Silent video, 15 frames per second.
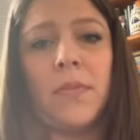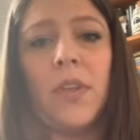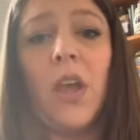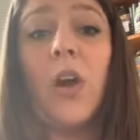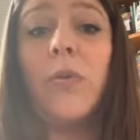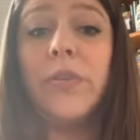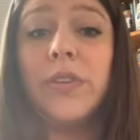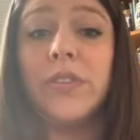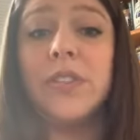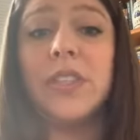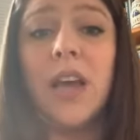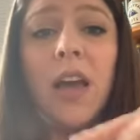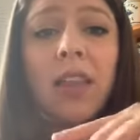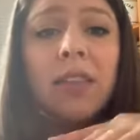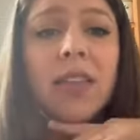Oh, with your
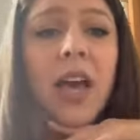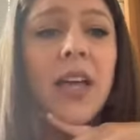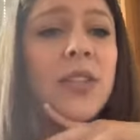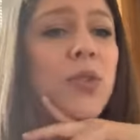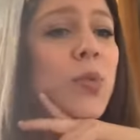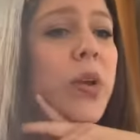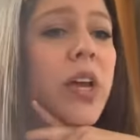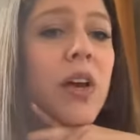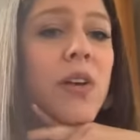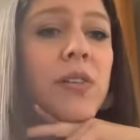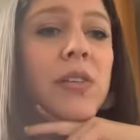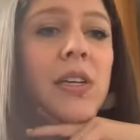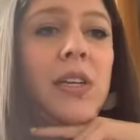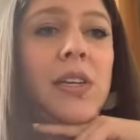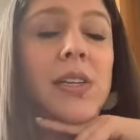son, that's real.
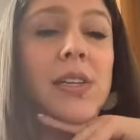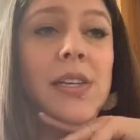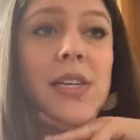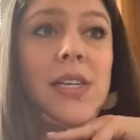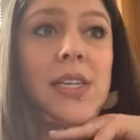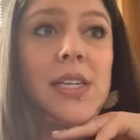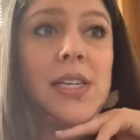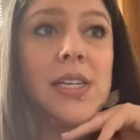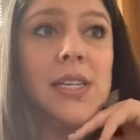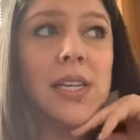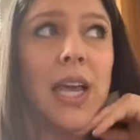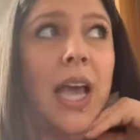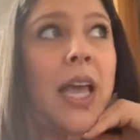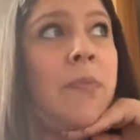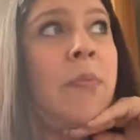
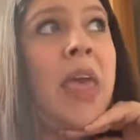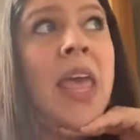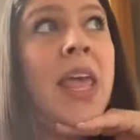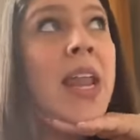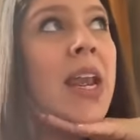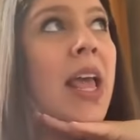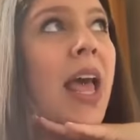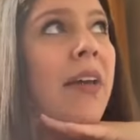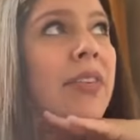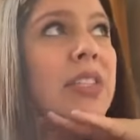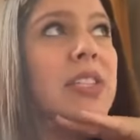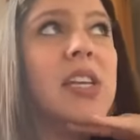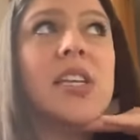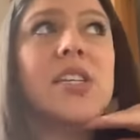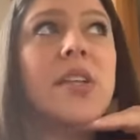And then have it
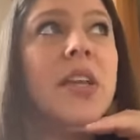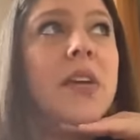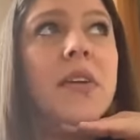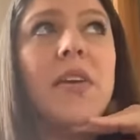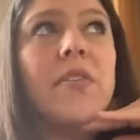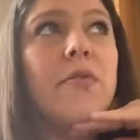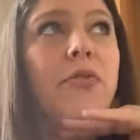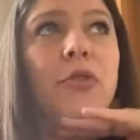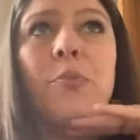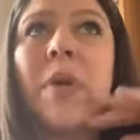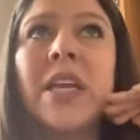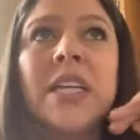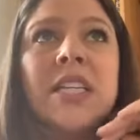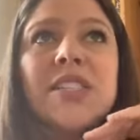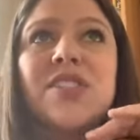such like, for men,
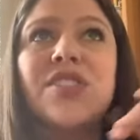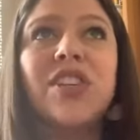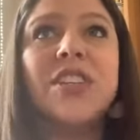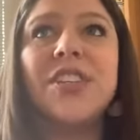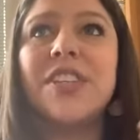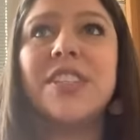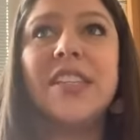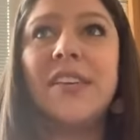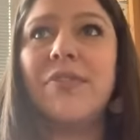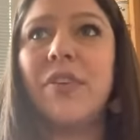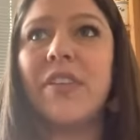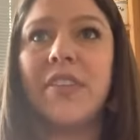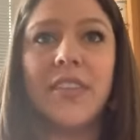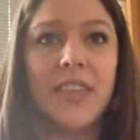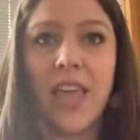it is such a
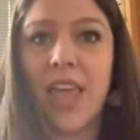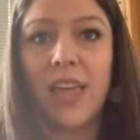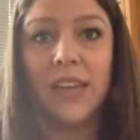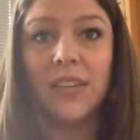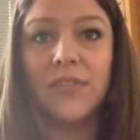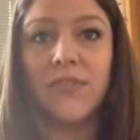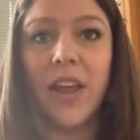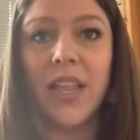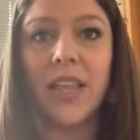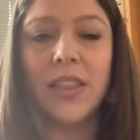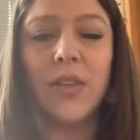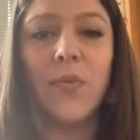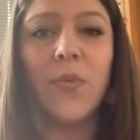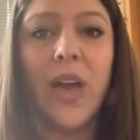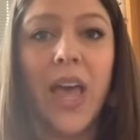different thing, right? Like
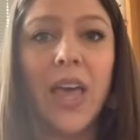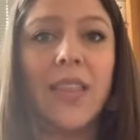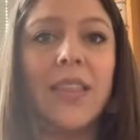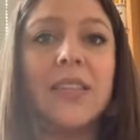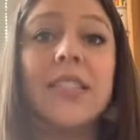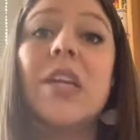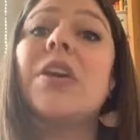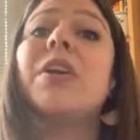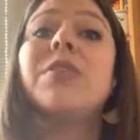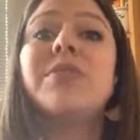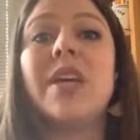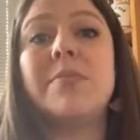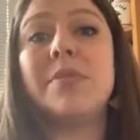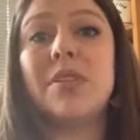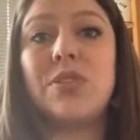the
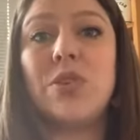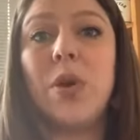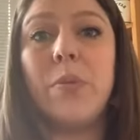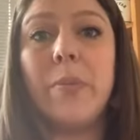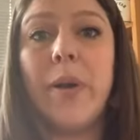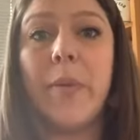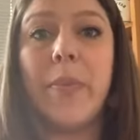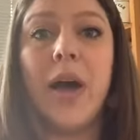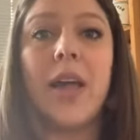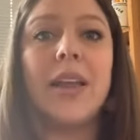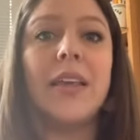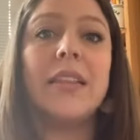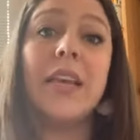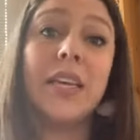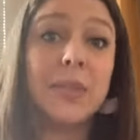stereotypes that show up about body
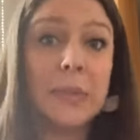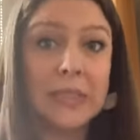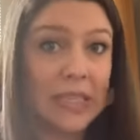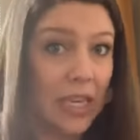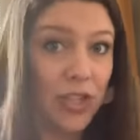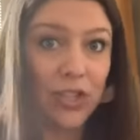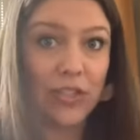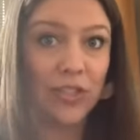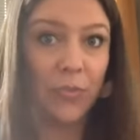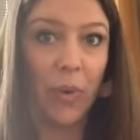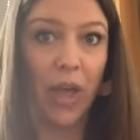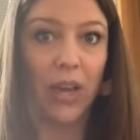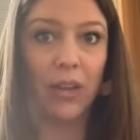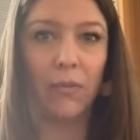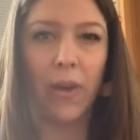and the expectations of
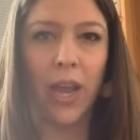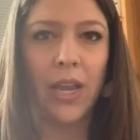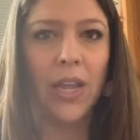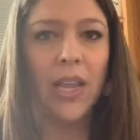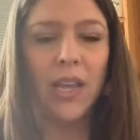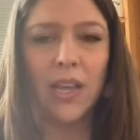body, right?